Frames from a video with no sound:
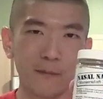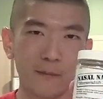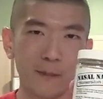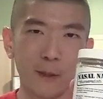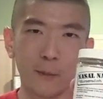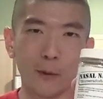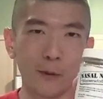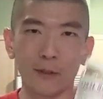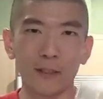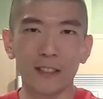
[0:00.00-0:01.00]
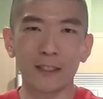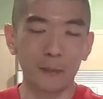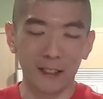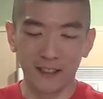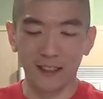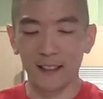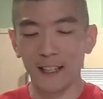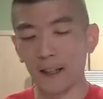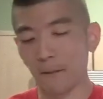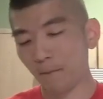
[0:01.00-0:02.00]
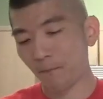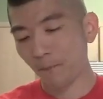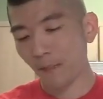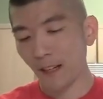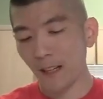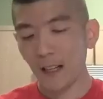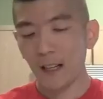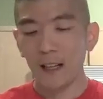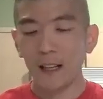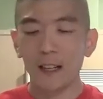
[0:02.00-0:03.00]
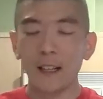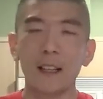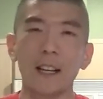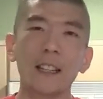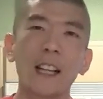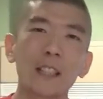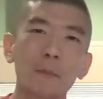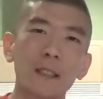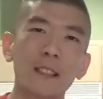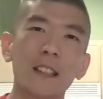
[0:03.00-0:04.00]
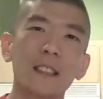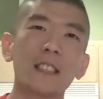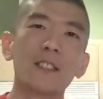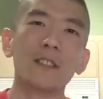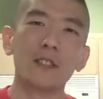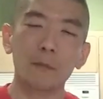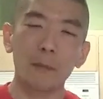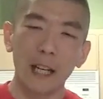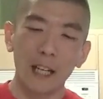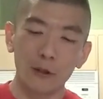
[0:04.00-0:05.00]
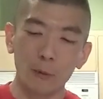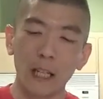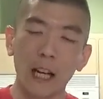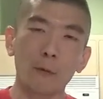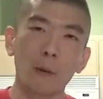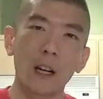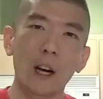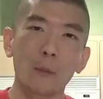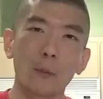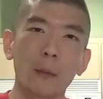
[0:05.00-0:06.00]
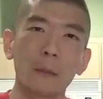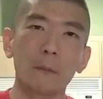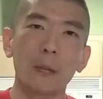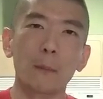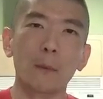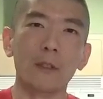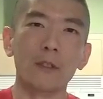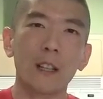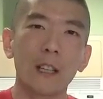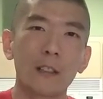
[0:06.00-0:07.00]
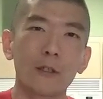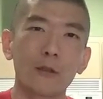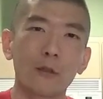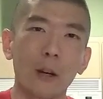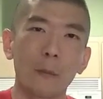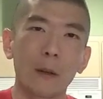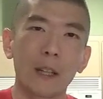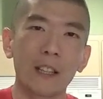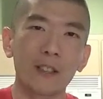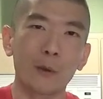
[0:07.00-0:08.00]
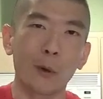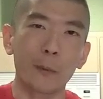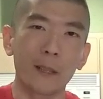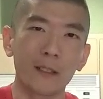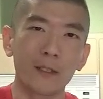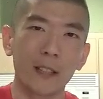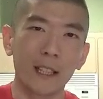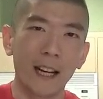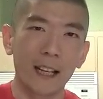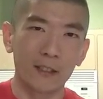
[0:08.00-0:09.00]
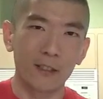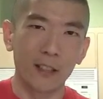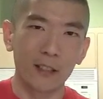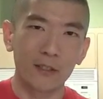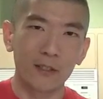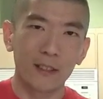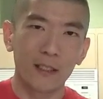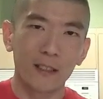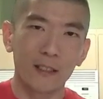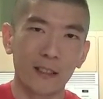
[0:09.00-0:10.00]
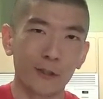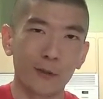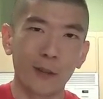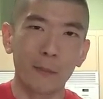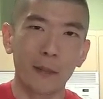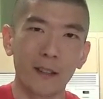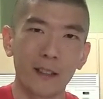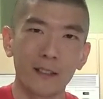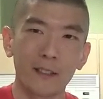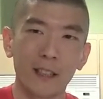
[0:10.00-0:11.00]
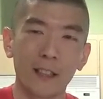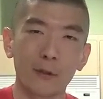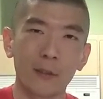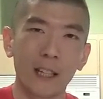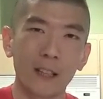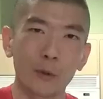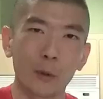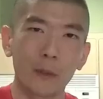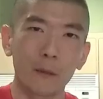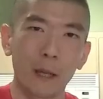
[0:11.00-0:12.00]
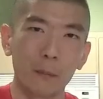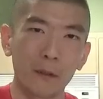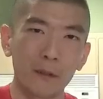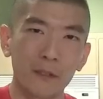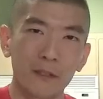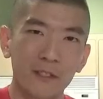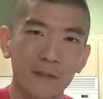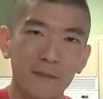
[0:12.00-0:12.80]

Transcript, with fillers: No more needs to be said there. And last but not least in spades we have Red Hawk Premium Peppers Strawberry Scorpion Sting Hot Sauce. That's strawberries and Trinidad Scorpion Peppers.